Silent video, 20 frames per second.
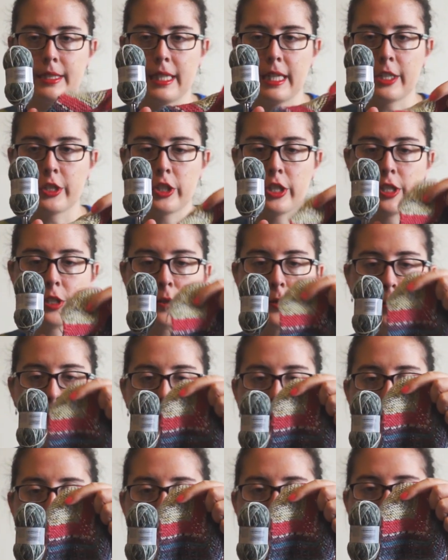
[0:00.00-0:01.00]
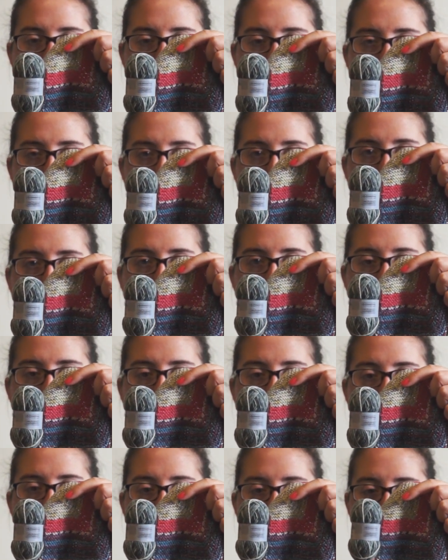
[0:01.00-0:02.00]
is actually a gray, so I think that'll be
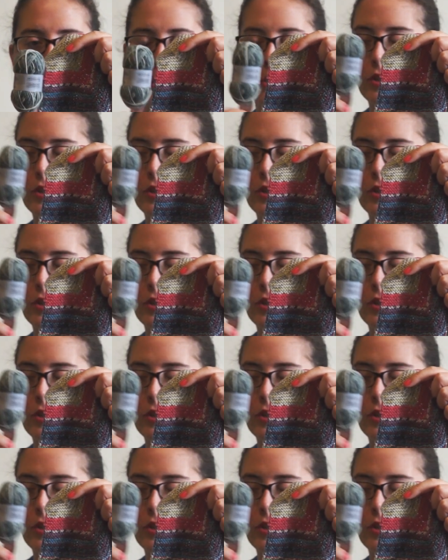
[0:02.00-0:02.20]
a nice